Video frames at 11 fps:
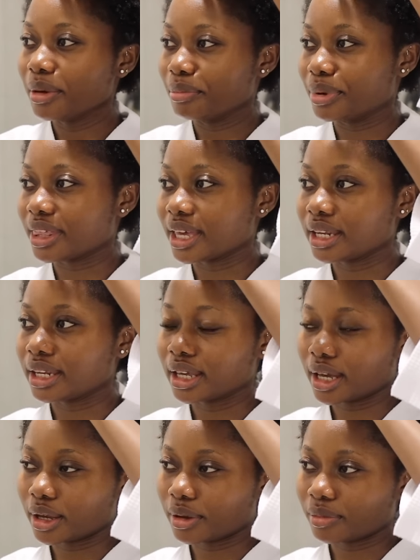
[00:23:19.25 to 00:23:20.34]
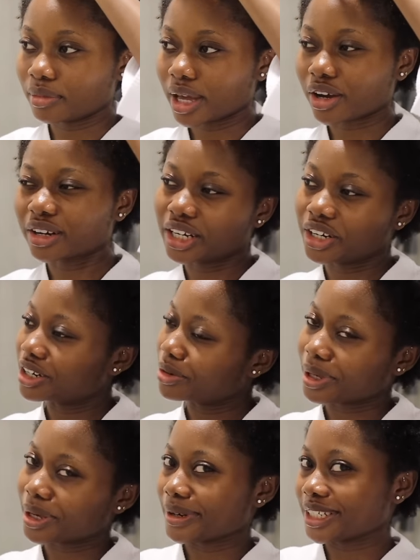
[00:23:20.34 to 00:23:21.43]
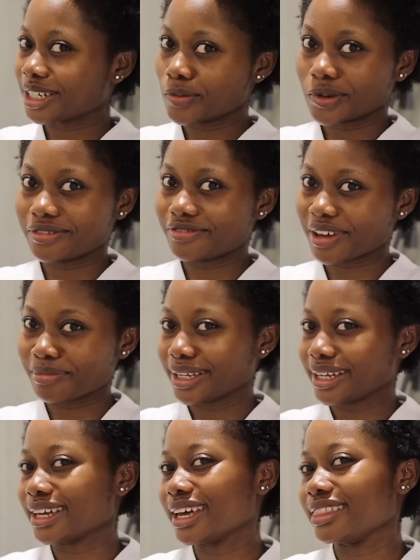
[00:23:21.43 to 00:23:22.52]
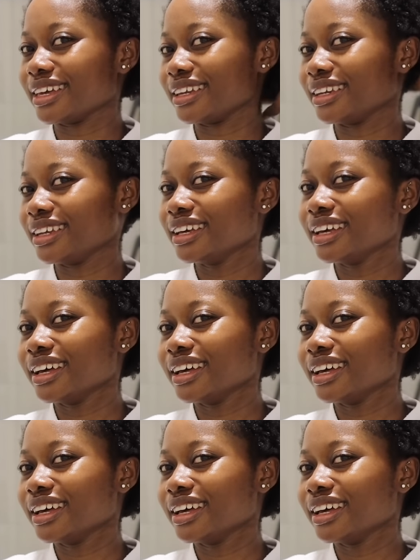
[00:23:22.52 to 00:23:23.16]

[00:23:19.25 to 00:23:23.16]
but then I got carried away watching Modern Family, and then